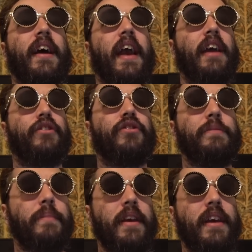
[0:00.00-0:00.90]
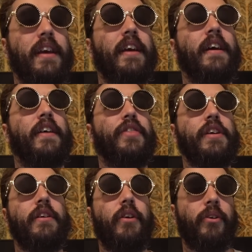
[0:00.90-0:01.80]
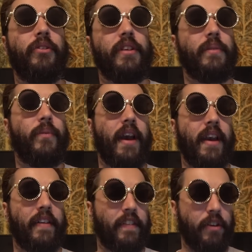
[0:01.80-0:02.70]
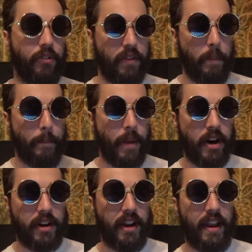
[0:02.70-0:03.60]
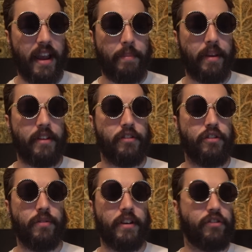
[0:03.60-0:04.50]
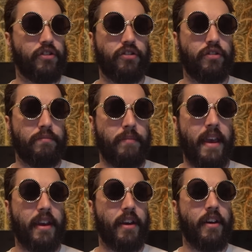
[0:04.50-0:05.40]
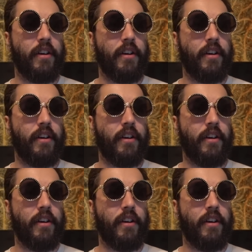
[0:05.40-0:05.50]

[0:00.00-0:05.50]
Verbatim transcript: And to me, the only way, like, the only marketing I plan to do is just to make